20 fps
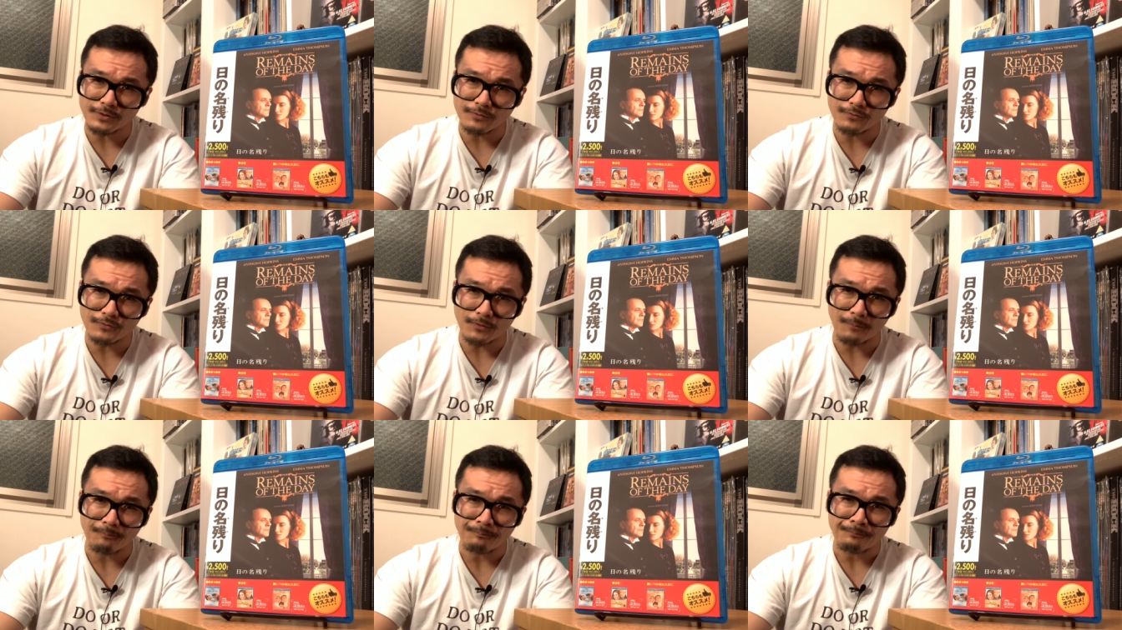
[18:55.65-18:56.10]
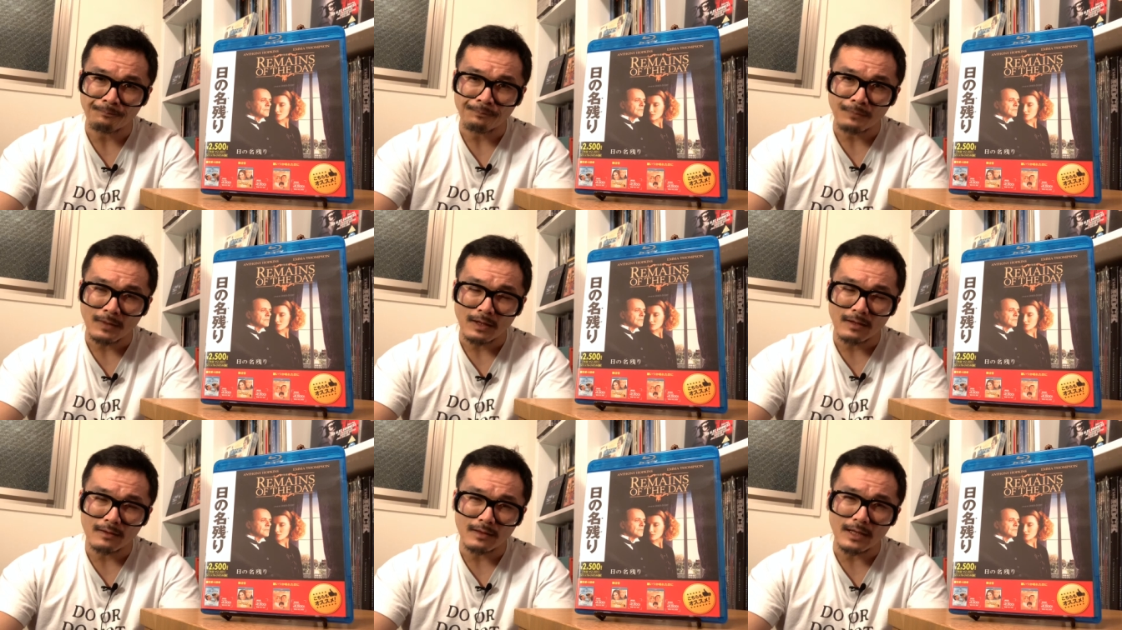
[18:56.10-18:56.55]
So
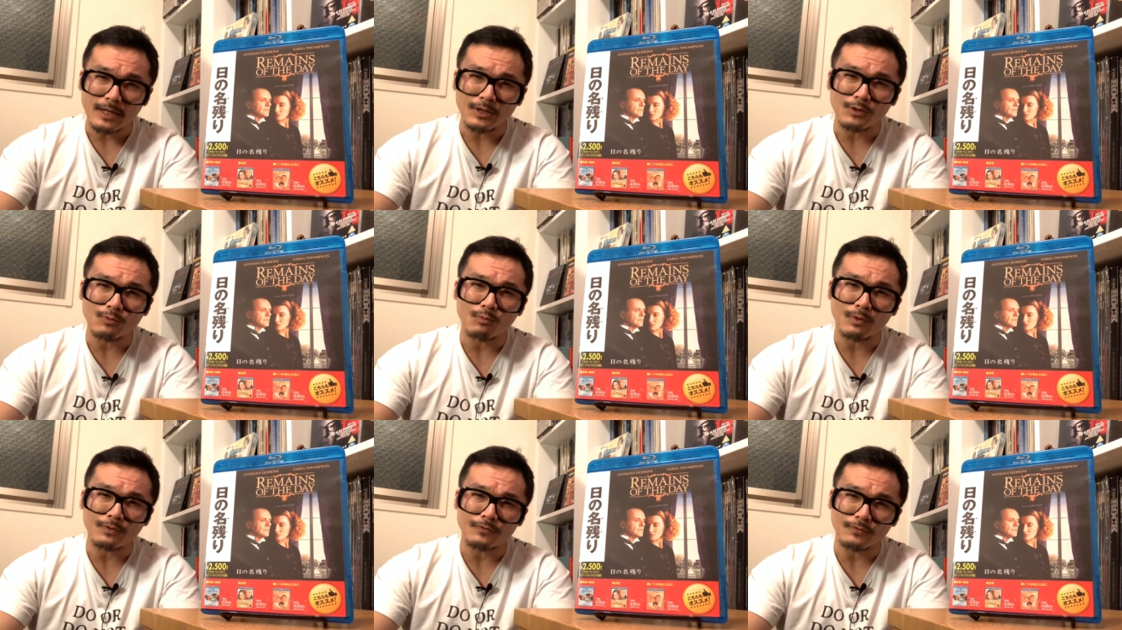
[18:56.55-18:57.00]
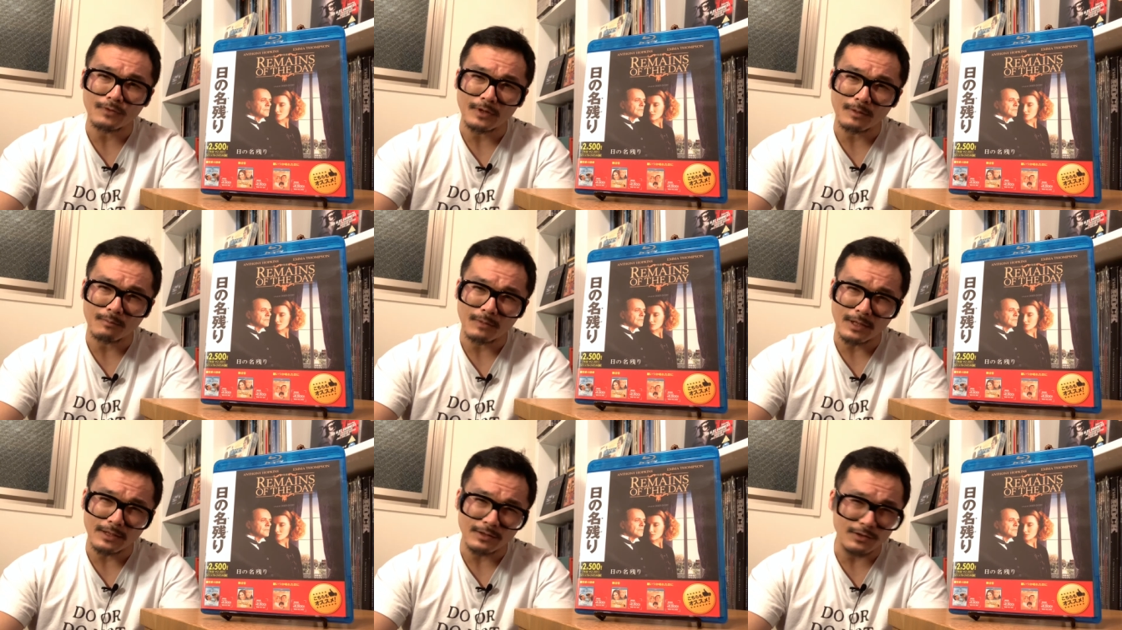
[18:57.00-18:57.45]
thank you once again,
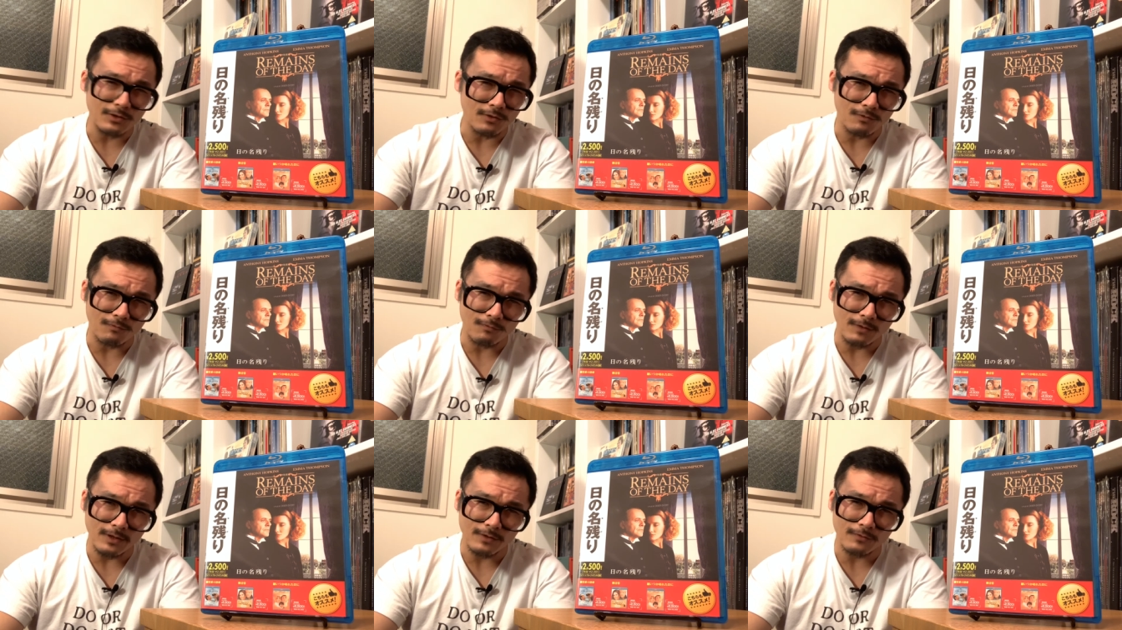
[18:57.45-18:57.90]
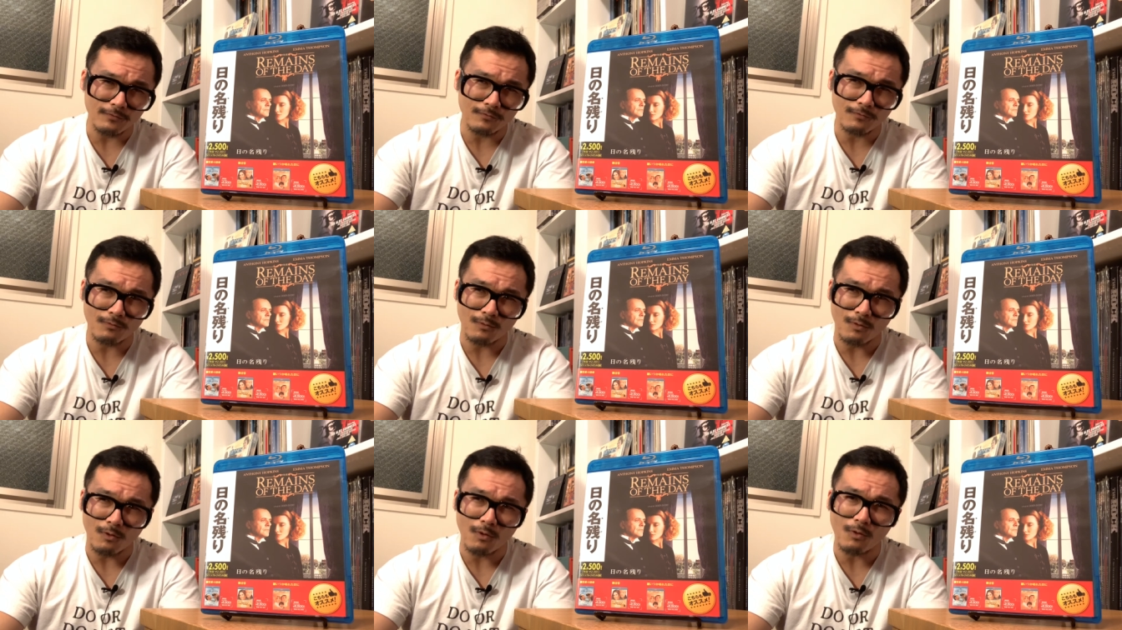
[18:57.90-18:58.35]
my dear friends,
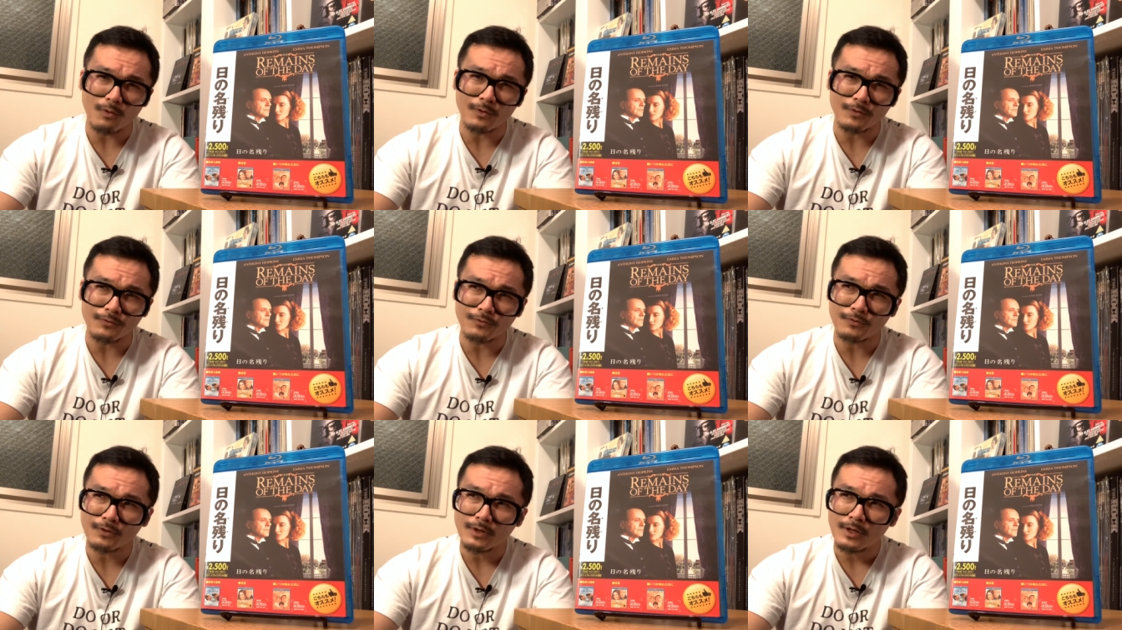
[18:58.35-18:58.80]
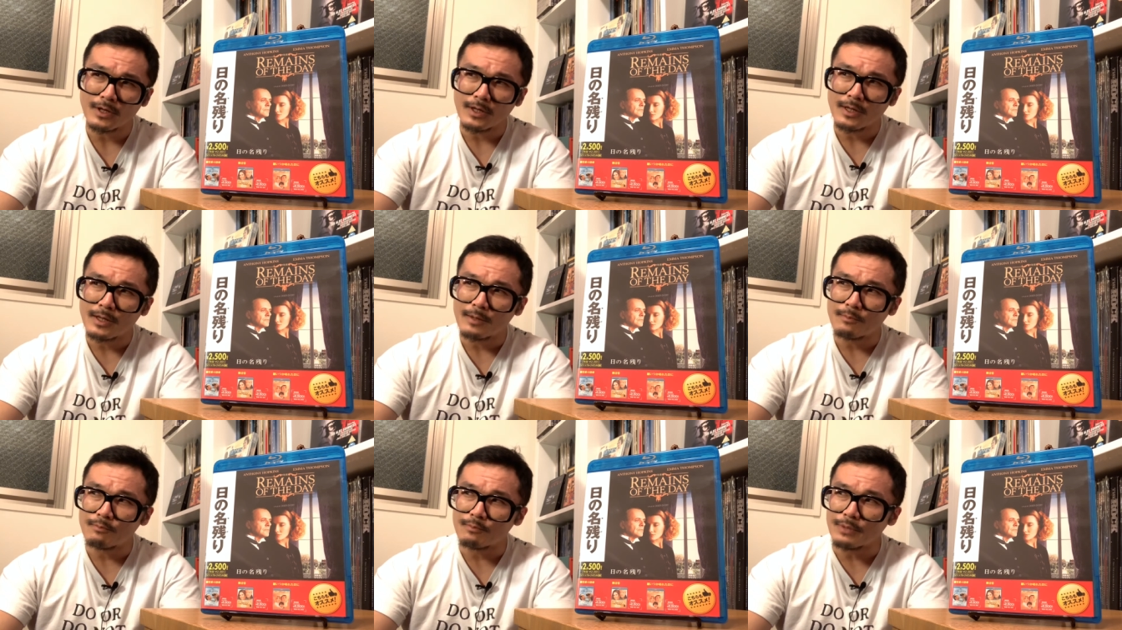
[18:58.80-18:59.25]
for always
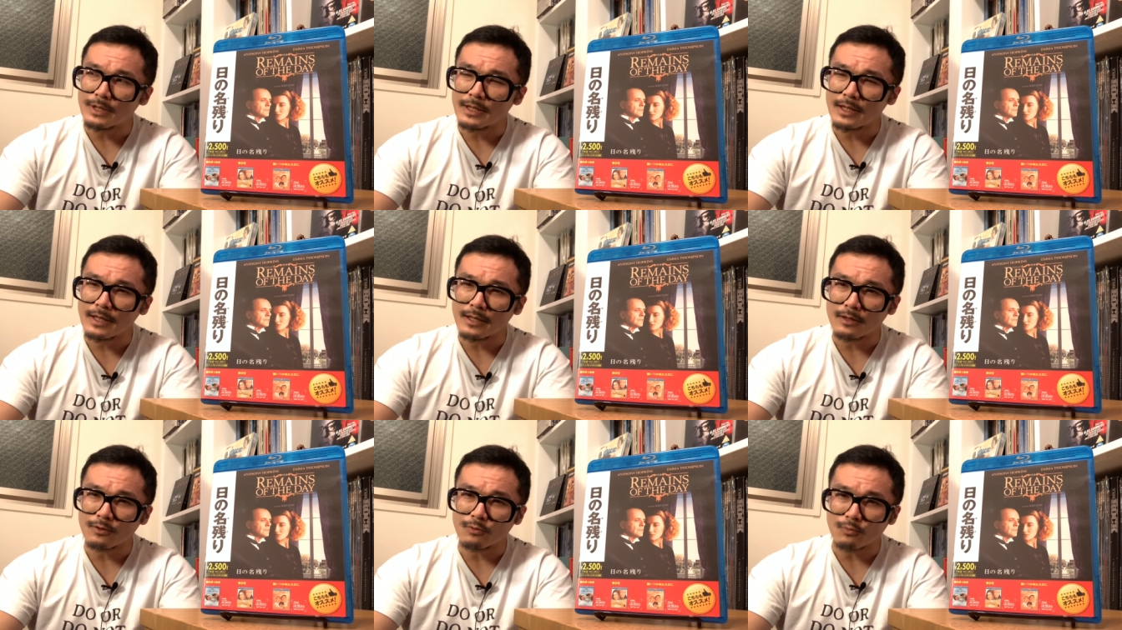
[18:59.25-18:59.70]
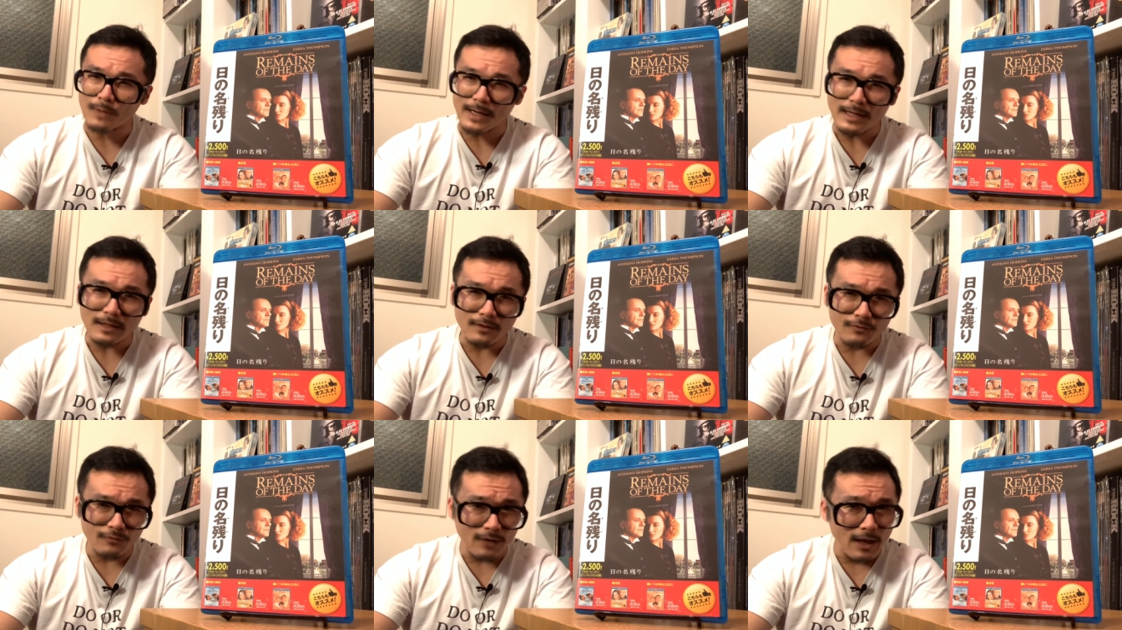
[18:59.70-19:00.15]
being great
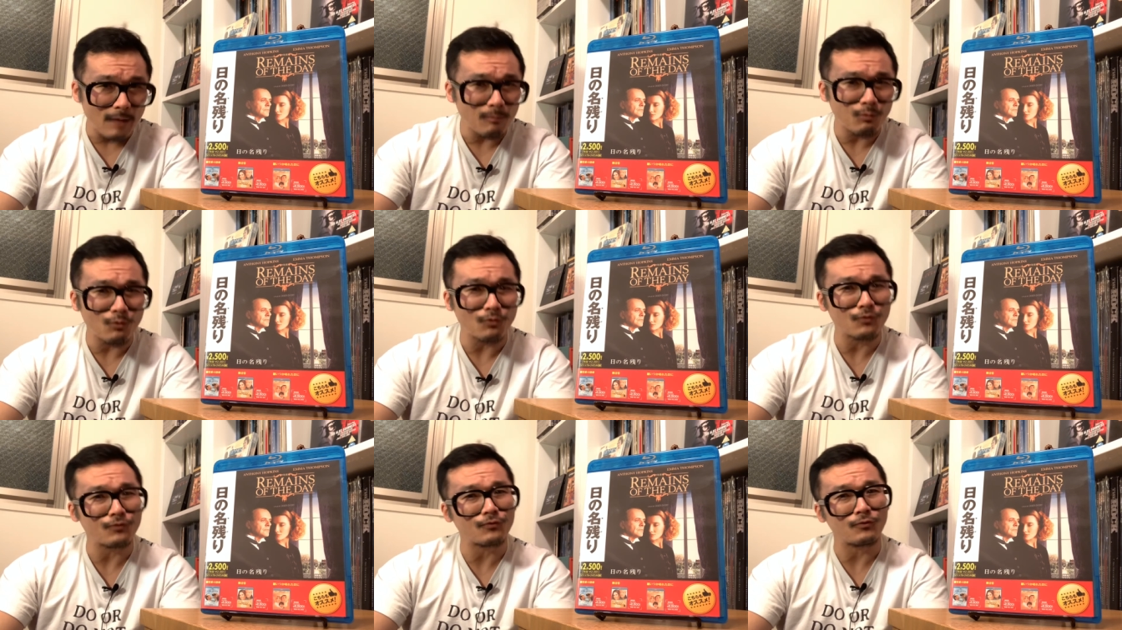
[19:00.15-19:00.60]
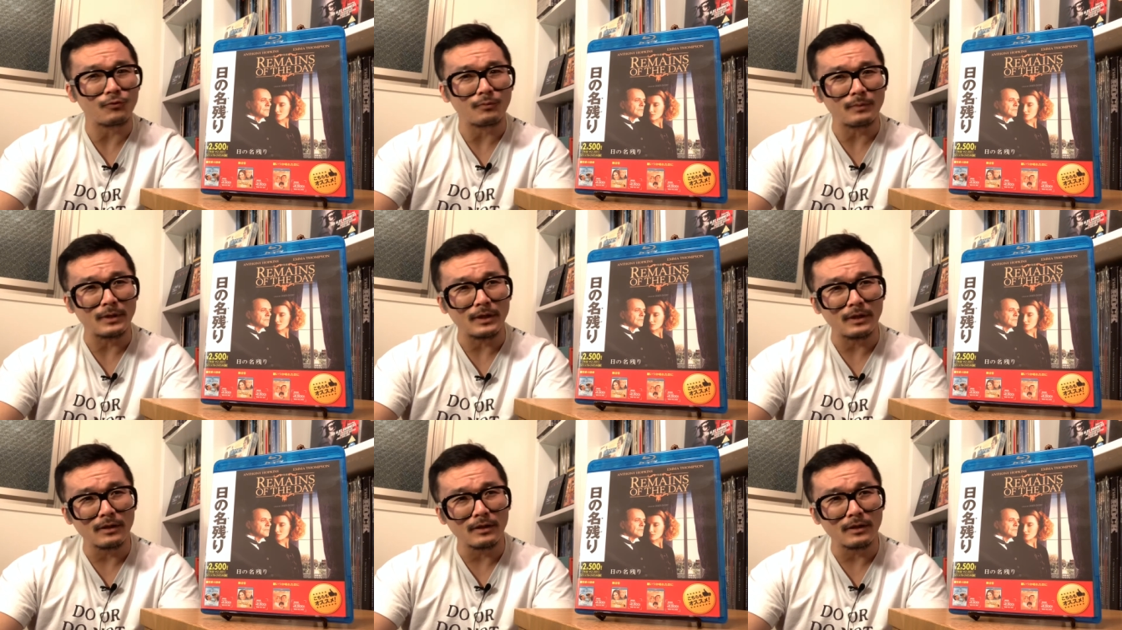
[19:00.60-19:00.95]
examples for me